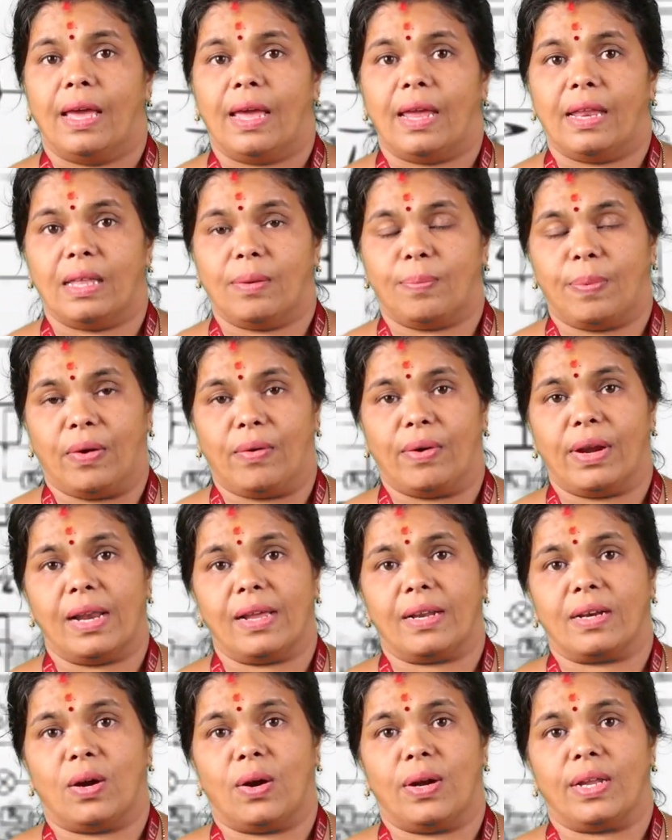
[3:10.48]
In the power
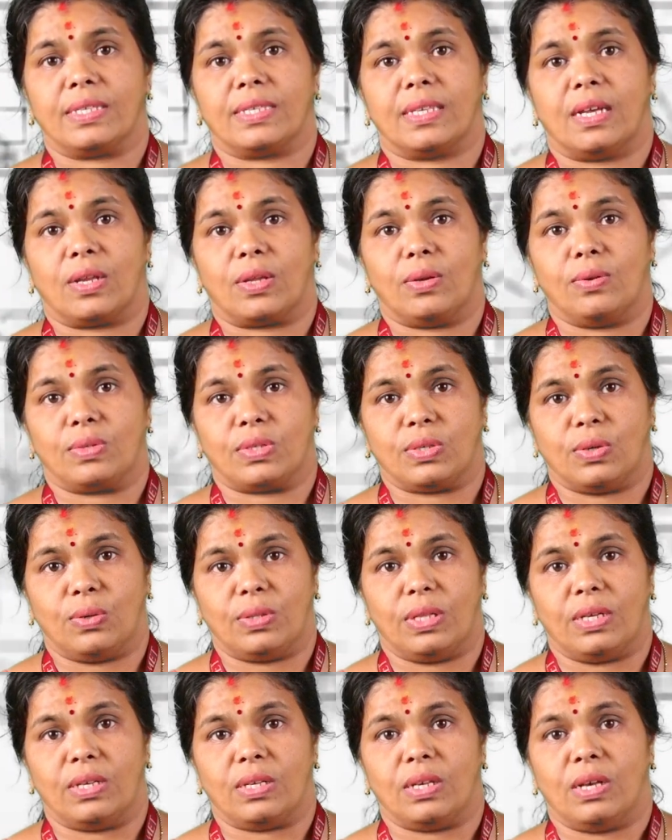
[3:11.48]
electronic circuit,
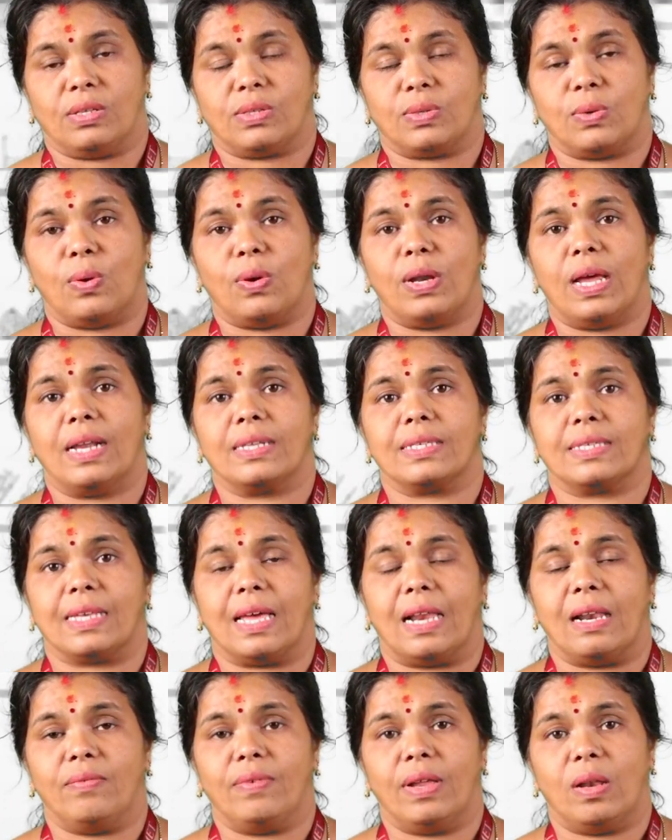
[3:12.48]
so the solar
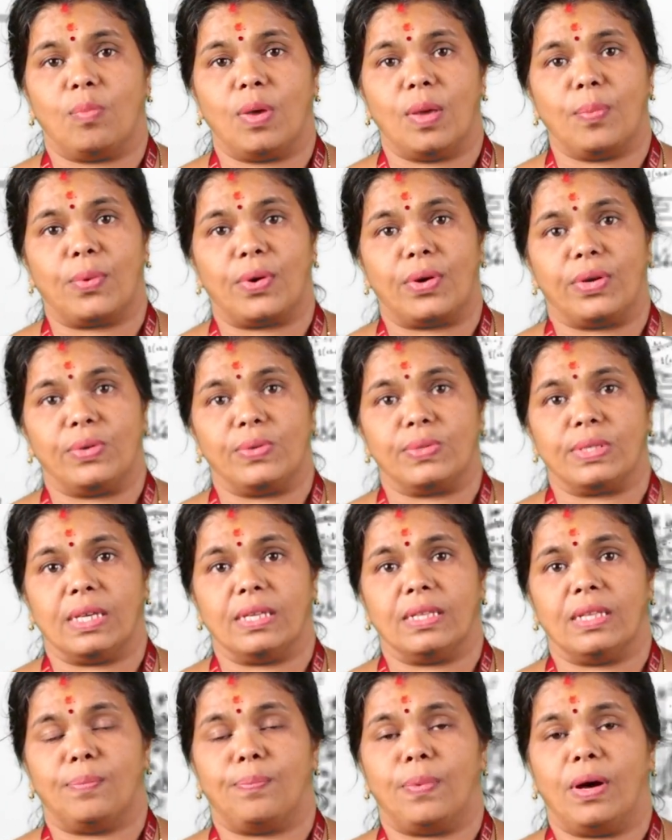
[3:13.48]
cell will be
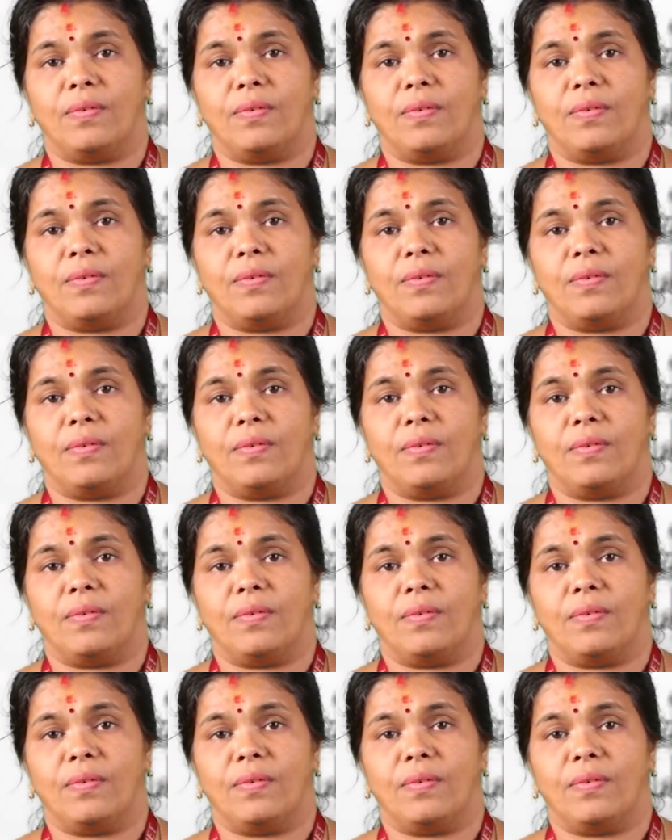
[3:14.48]
producing the